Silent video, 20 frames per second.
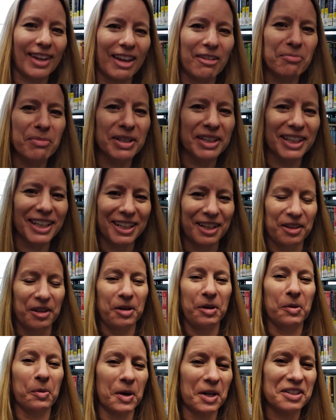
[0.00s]
I've been getting a
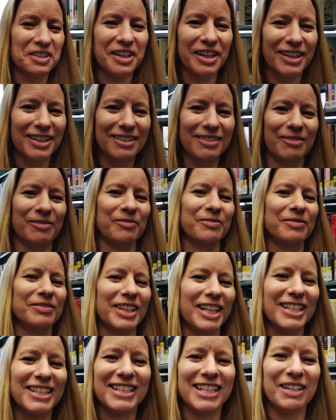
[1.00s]
little work done.
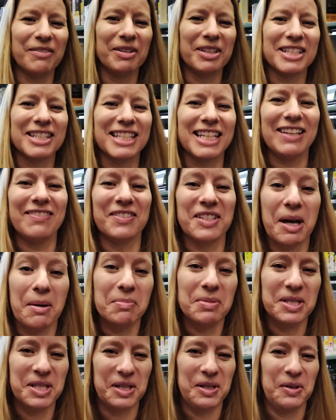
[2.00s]
Let's see what Steve's
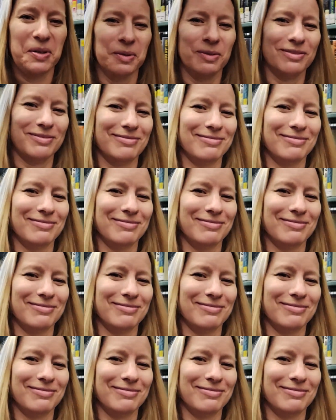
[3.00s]
up to.